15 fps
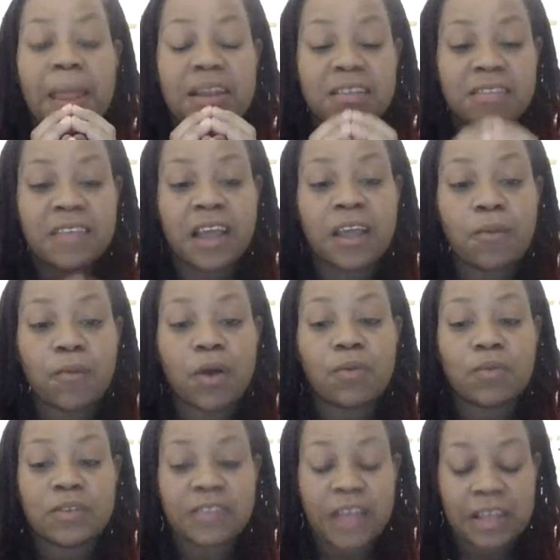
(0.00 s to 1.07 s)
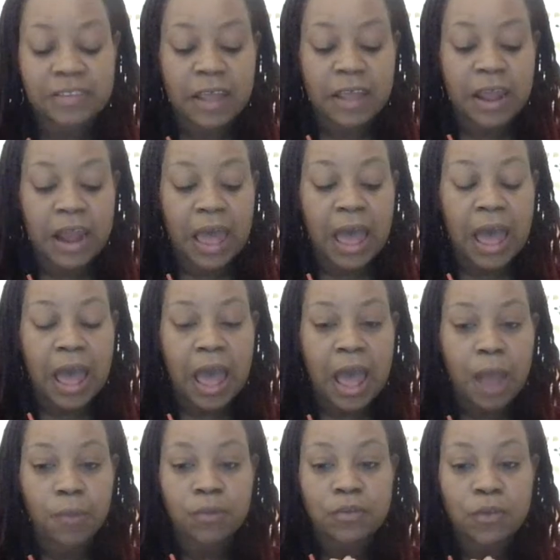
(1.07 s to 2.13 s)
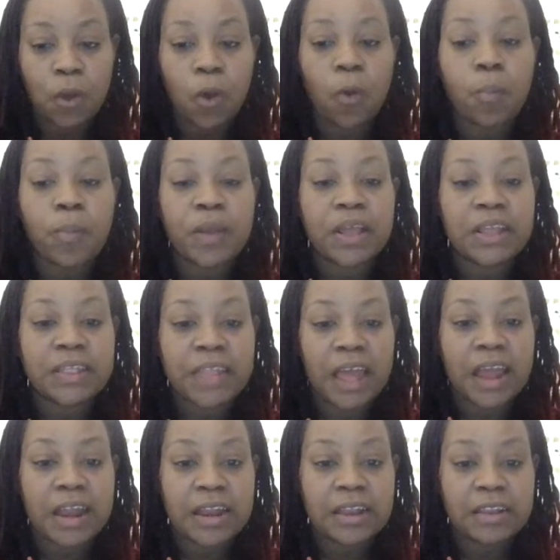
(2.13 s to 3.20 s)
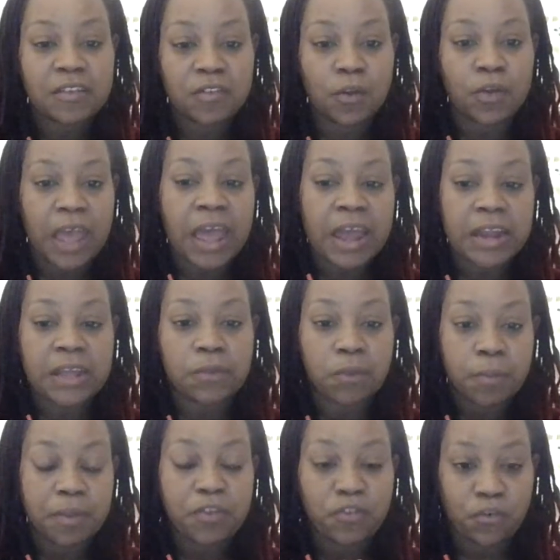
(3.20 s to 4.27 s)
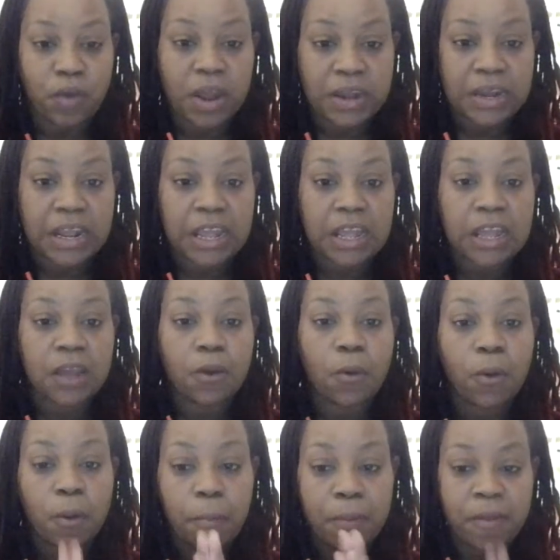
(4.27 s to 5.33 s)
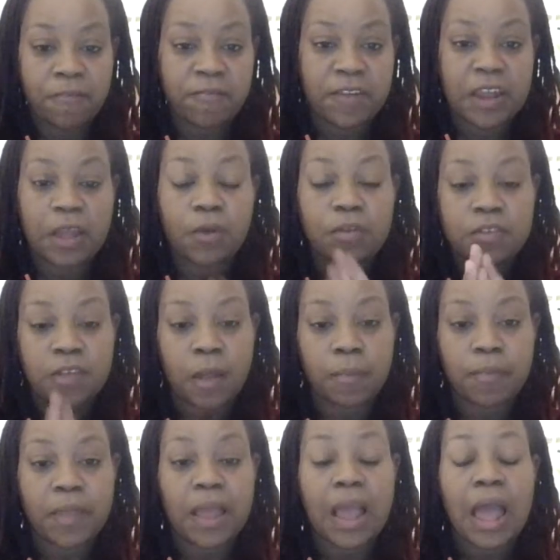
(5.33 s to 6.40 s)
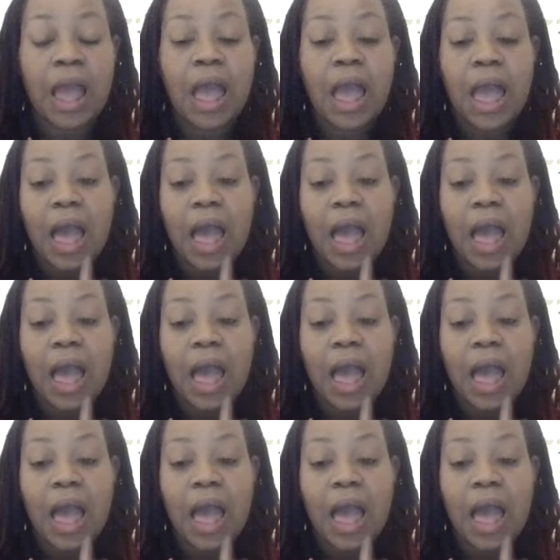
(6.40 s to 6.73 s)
And the second one was, I said I was hoping that Sonia Eddy would be trending, or Epiphany or something.